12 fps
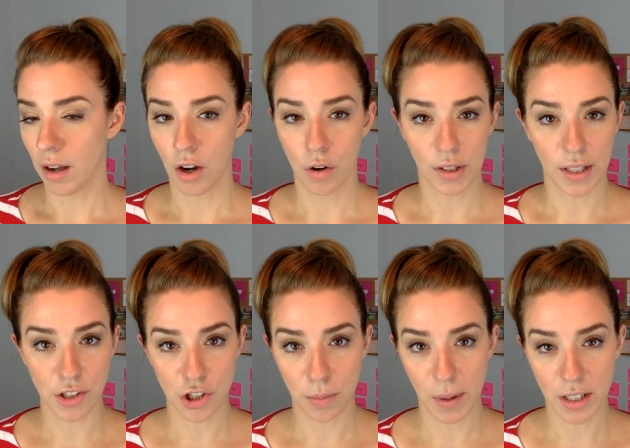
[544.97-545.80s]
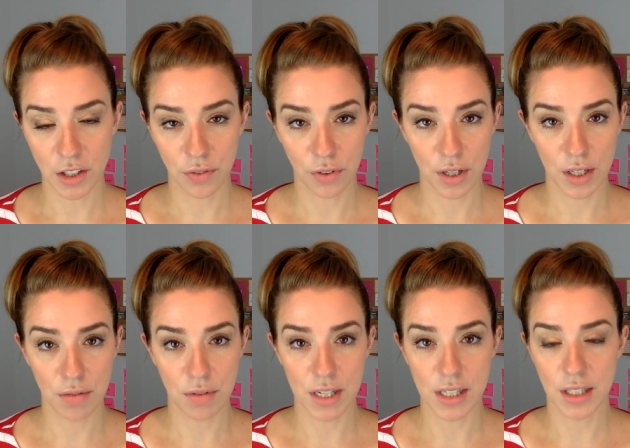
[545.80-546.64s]
our relationship ends for any
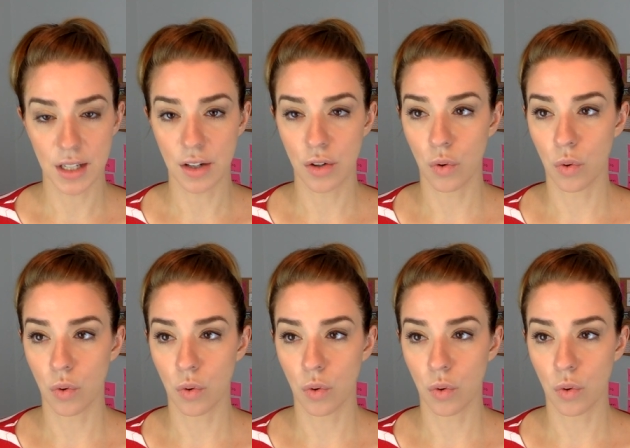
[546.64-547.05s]
reason